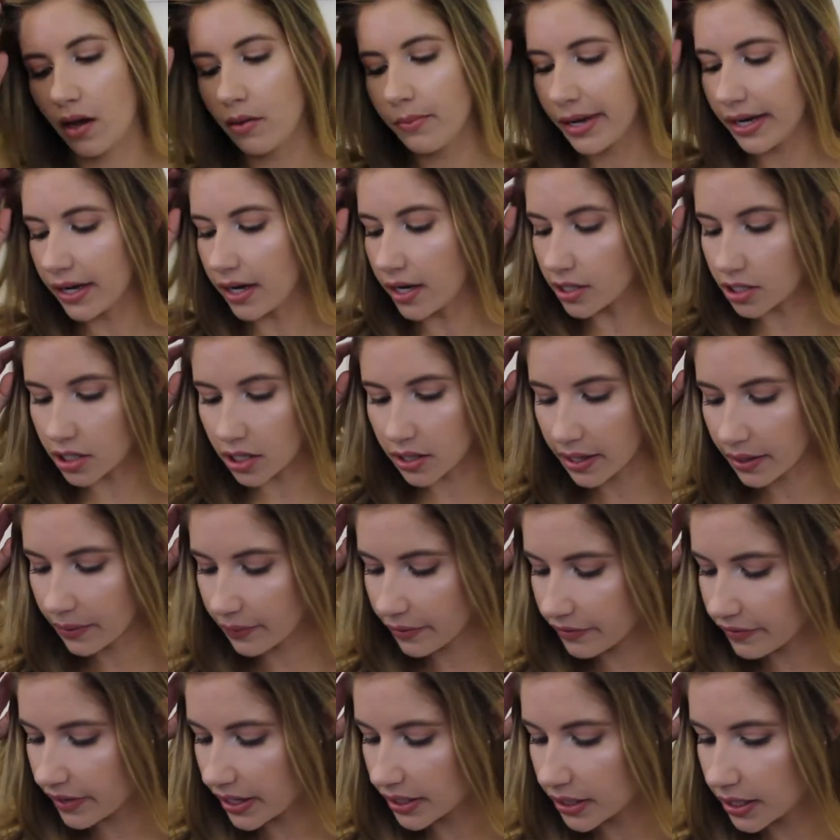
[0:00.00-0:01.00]
Oh my gosh, I think
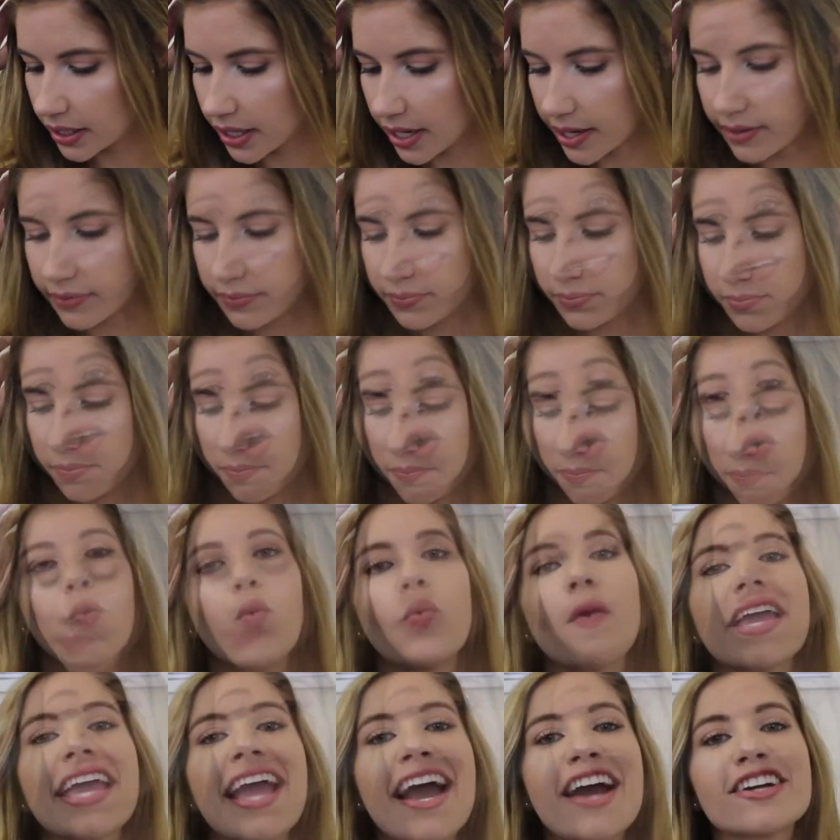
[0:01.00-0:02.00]
we're finally done.
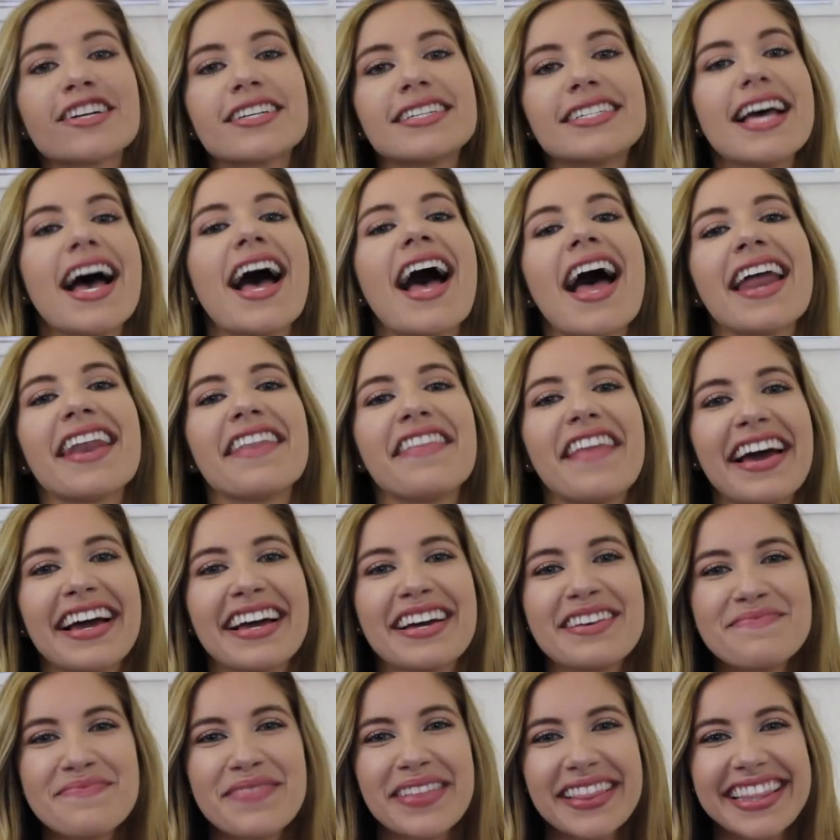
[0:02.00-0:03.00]
We are done! That
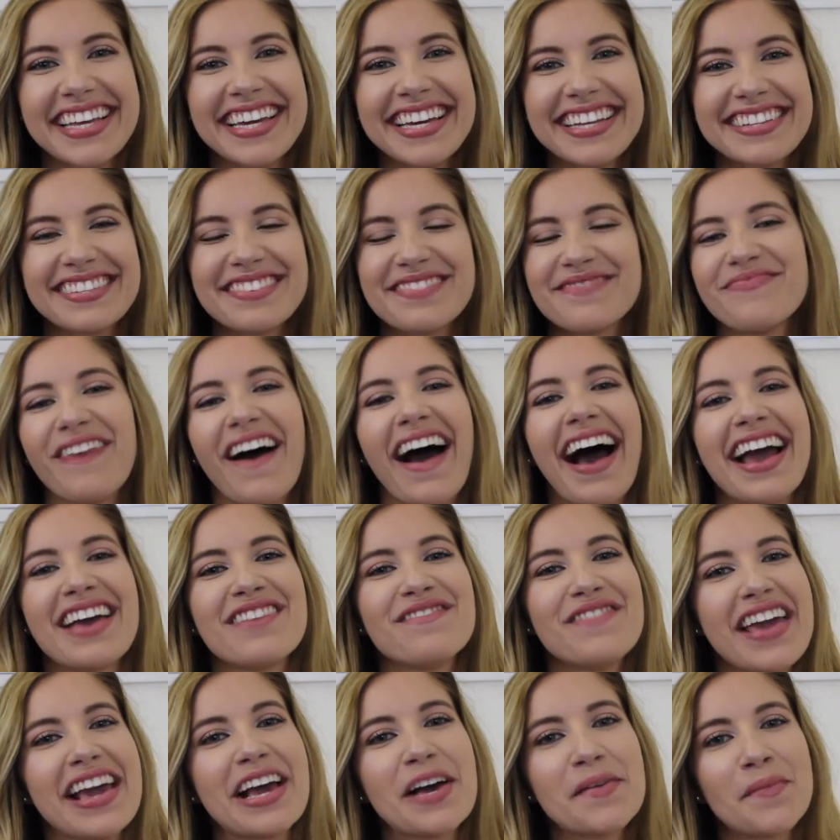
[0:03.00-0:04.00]
completes my
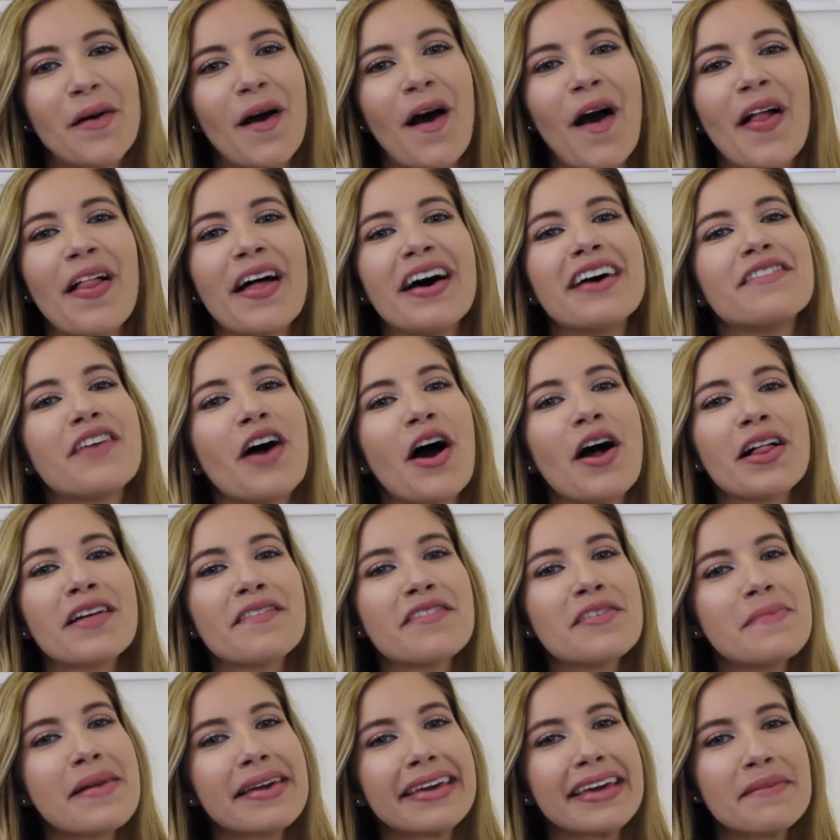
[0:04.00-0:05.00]
makeup haul of all
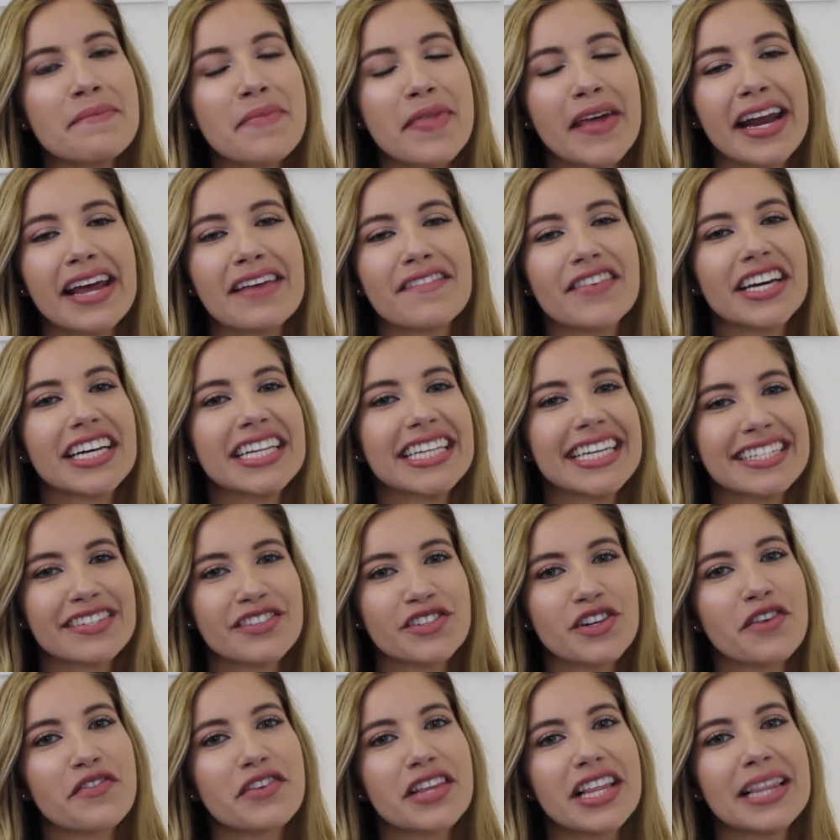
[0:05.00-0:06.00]
of the makeup that I've
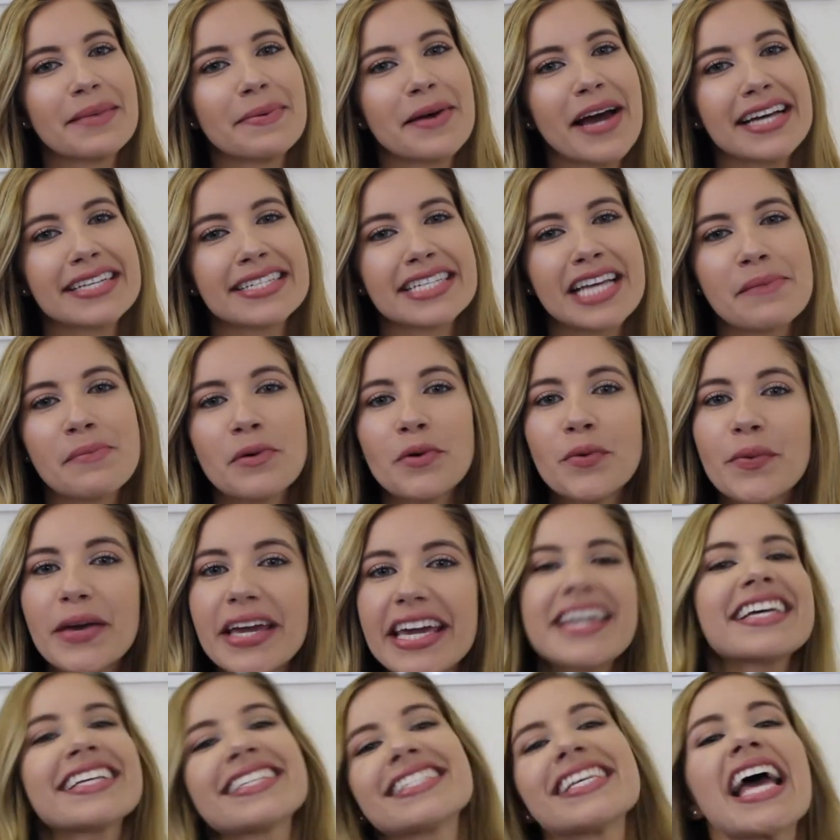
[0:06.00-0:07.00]
collected over the past couple
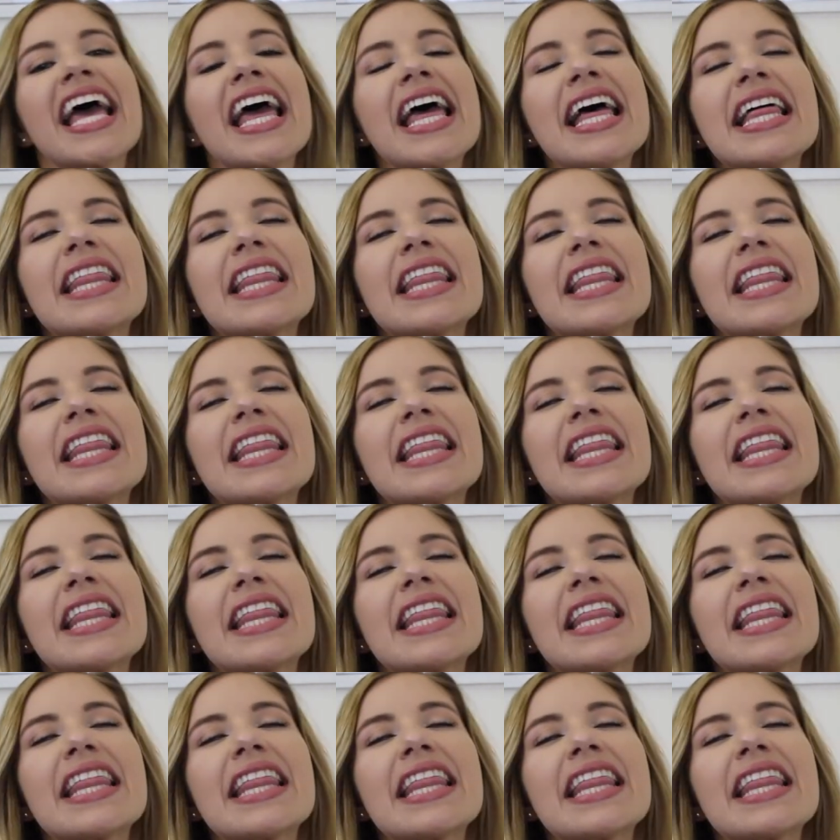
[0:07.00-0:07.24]
weeks.